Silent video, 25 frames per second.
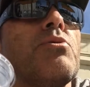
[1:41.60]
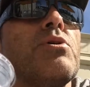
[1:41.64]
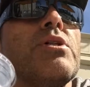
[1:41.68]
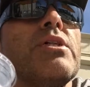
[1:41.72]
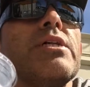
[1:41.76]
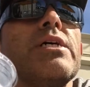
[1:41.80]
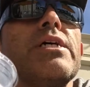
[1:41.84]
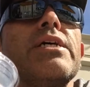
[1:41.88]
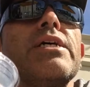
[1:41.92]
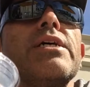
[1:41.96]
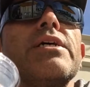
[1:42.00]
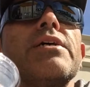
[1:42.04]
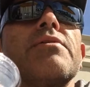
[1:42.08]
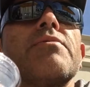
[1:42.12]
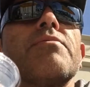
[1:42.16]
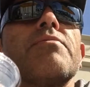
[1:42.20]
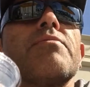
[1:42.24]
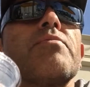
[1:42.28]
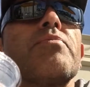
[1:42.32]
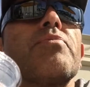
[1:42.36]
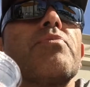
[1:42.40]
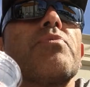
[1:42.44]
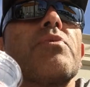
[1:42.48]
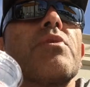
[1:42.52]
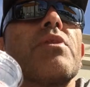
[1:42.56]
really,
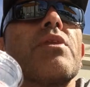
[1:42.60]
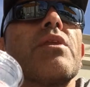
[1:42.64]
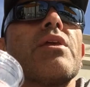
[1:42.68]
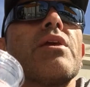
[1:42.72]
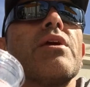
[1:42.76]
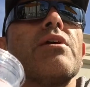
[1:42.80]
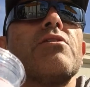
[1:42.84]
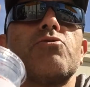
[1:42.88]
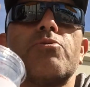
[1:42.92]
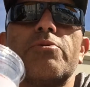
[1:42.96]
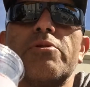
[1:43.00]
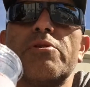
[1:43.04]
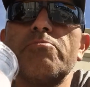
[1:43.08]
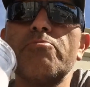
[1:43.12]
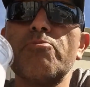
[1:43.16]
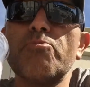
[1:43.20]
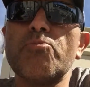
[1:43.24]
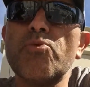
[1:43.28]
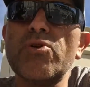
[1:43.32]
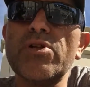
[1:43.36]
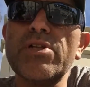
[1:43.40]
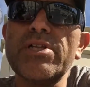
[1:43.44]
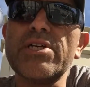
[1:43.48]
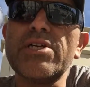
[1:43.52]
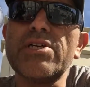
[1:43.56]
it's really,
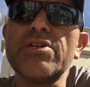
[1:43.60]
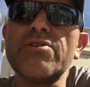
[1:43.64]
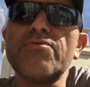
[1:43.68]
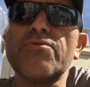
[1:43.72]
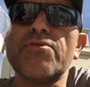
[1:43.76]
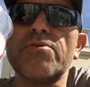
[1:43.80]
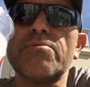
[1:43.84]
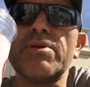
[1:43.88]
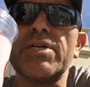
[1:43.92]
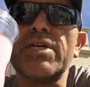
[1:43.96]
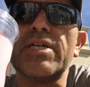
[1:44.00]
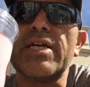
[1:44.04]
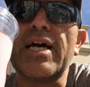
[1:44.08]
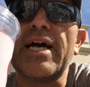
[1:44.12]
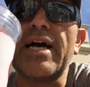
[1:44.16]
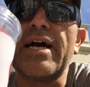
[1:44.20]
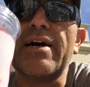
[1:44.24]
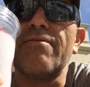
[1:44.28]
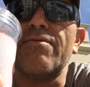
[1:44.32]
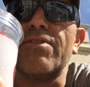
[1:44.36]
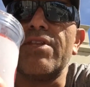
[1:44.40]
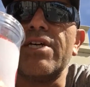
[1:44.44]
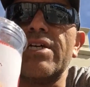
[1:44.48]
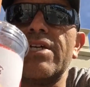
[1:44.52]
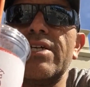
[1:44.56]
really good for me to
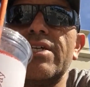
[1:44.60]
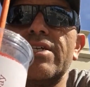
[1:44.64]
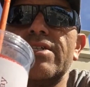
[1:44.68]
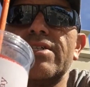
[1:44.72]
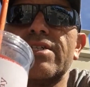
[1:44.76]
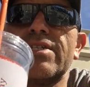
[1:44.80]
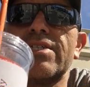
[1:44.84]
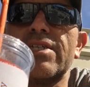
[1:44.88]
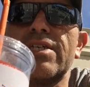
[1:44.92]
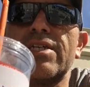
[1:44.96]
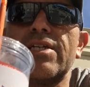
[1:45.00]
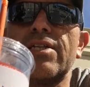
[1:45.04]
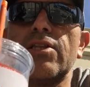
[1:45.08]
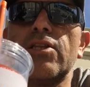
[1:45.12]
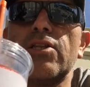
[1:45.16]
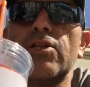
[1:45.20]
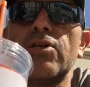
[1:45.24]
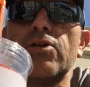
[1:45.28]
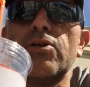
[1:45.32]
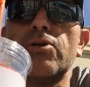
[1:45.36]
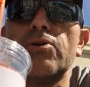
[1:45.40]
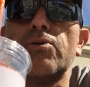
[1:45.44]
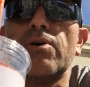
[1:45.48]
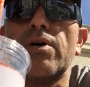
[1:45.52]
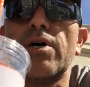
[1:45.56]
have these in
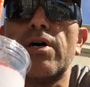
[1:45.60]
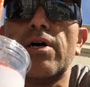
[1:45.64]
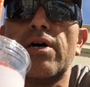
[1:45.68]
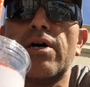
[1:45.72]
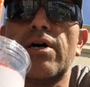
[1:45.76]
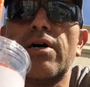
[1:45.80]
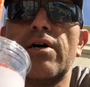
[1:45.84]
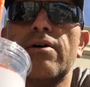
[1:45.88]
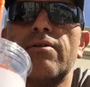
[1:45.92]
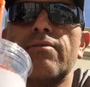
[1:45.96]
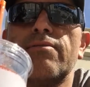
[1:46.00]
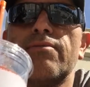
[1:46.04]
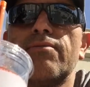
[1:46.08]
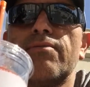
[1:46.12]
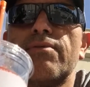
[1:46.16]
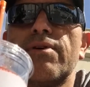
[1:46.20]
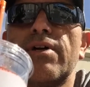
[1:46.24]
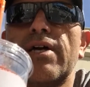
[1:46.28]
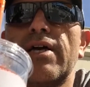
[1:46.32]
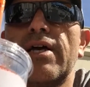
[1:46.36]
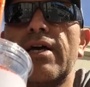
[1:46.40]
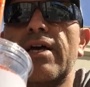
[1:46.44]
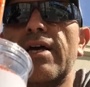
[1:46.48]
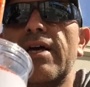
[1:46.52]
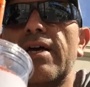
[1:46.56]
lieu of
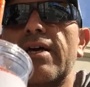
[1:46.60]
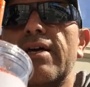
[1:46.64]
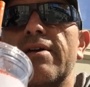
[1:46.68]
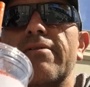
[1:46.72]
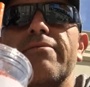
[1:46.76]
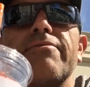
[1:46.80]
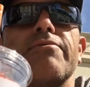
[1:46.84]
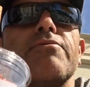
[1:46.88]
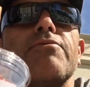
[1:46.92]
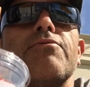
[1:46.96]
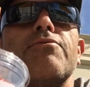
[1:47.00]
a